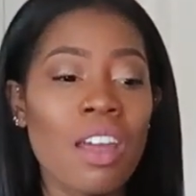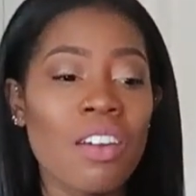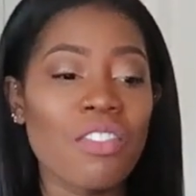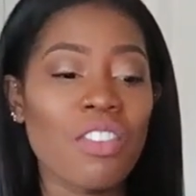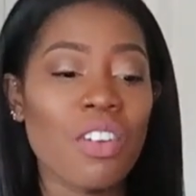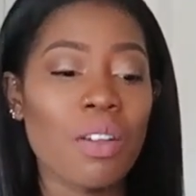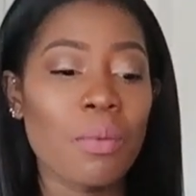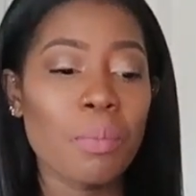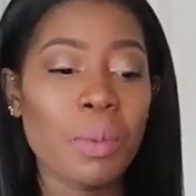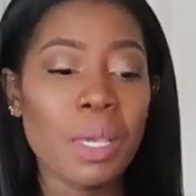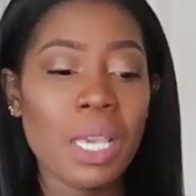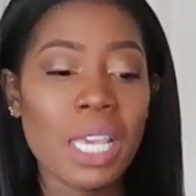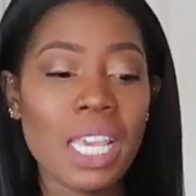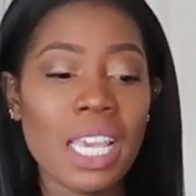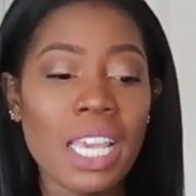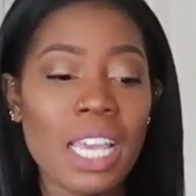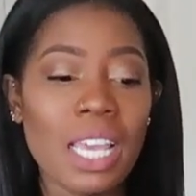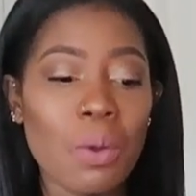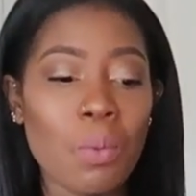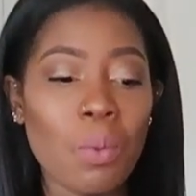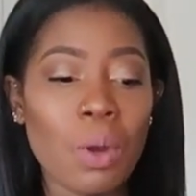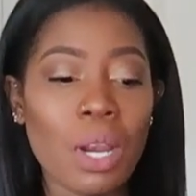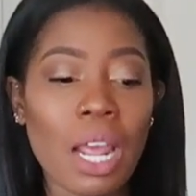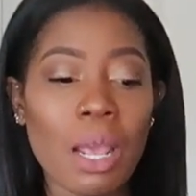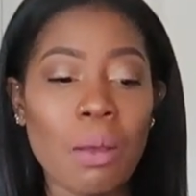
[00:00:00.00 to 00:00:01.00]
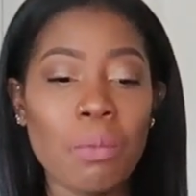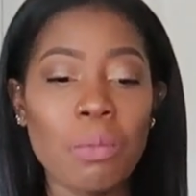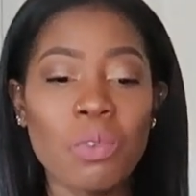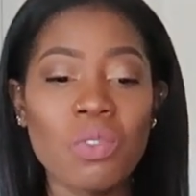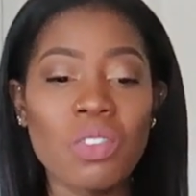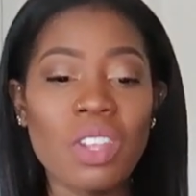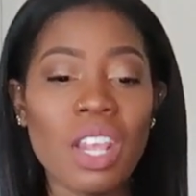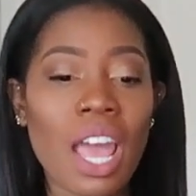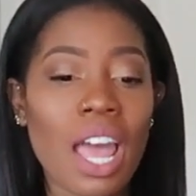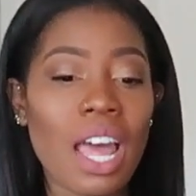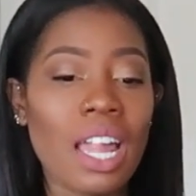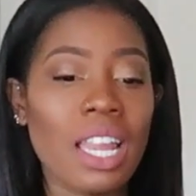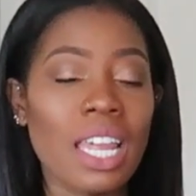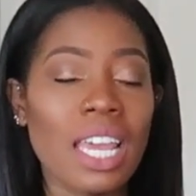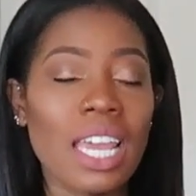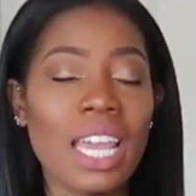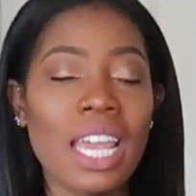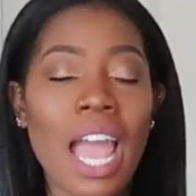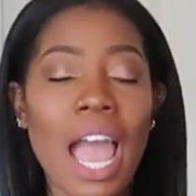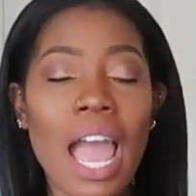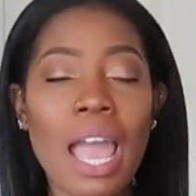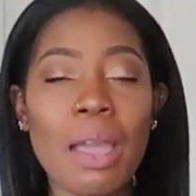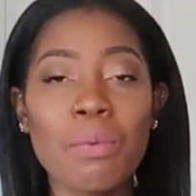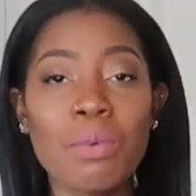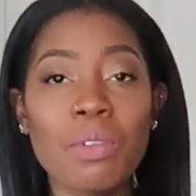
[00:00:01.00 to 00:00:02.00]
For me, when I moved to LA,
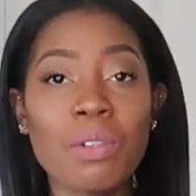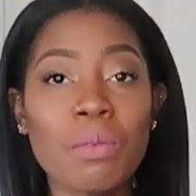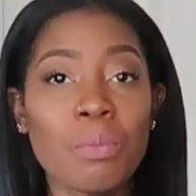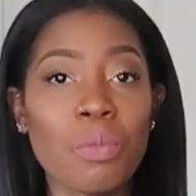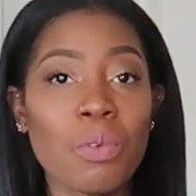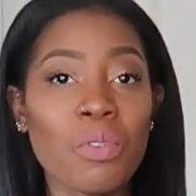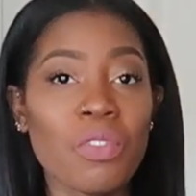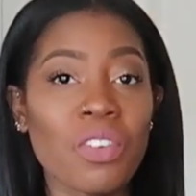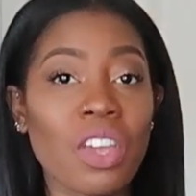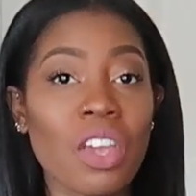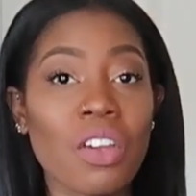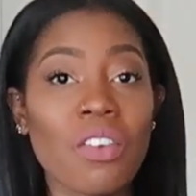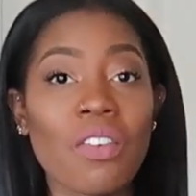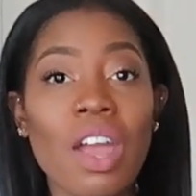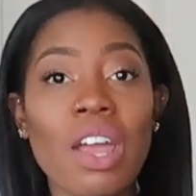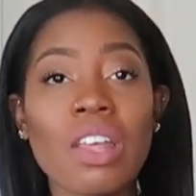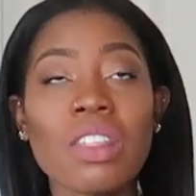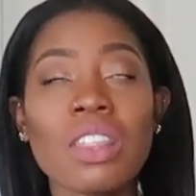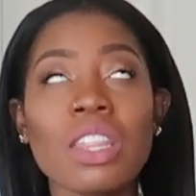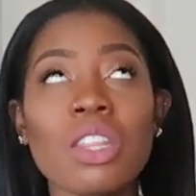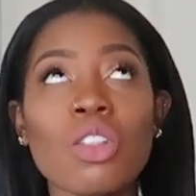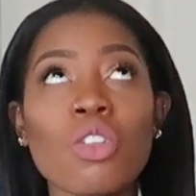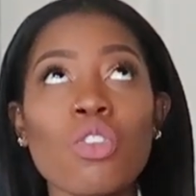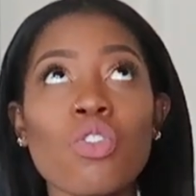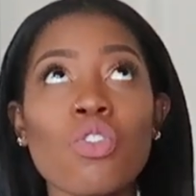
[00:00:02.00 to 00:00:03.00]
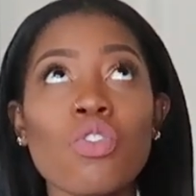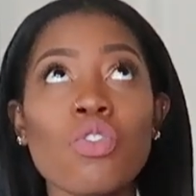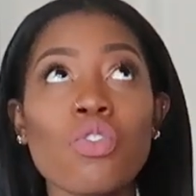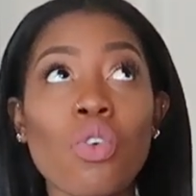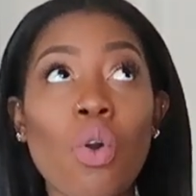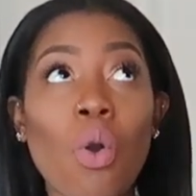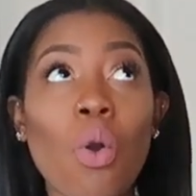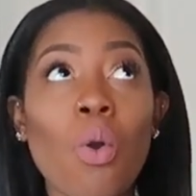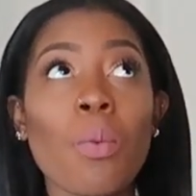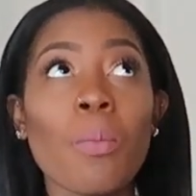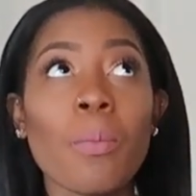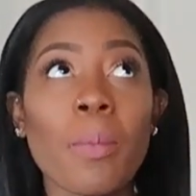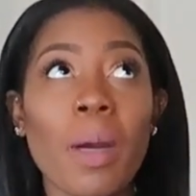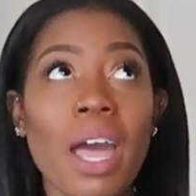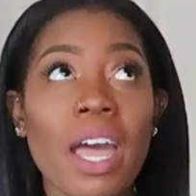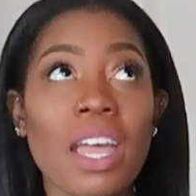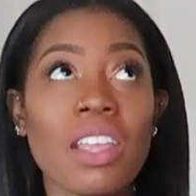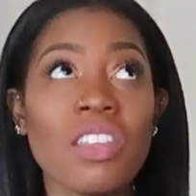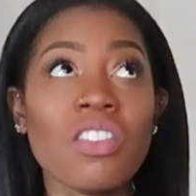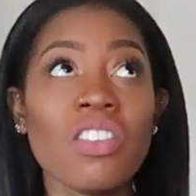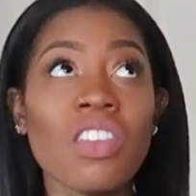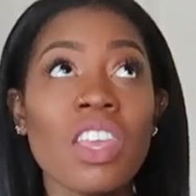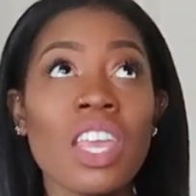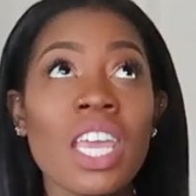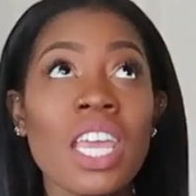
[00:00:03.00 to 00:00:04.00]
I was moving around so
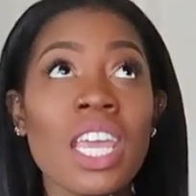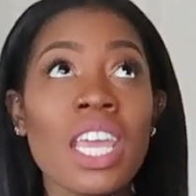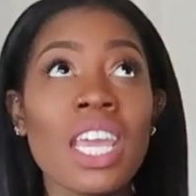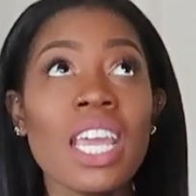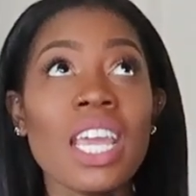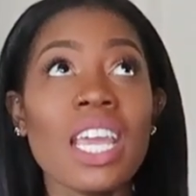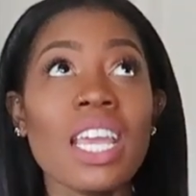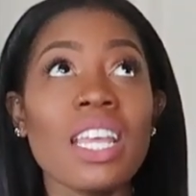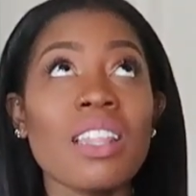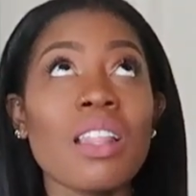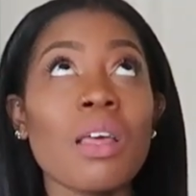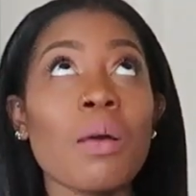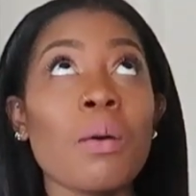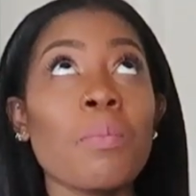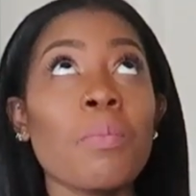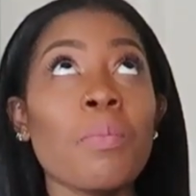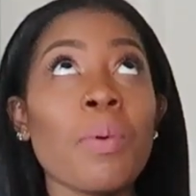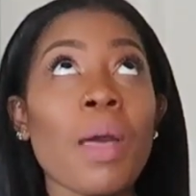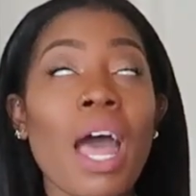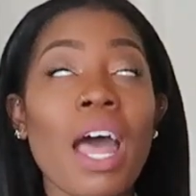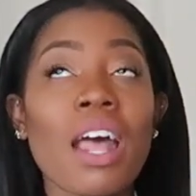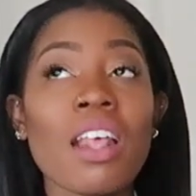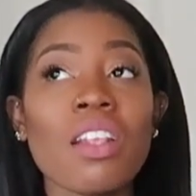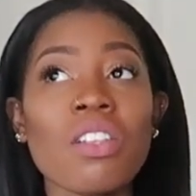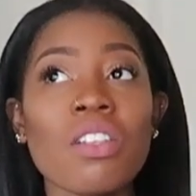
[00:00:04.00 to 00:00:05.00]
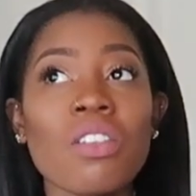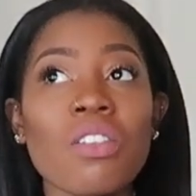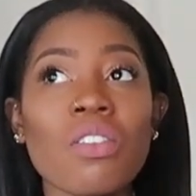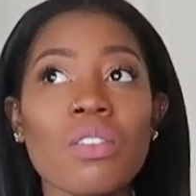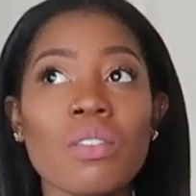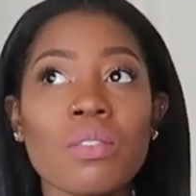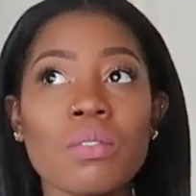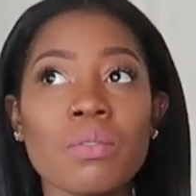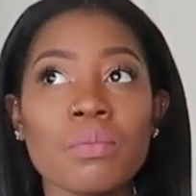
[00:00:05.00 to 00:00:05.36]
much. In the past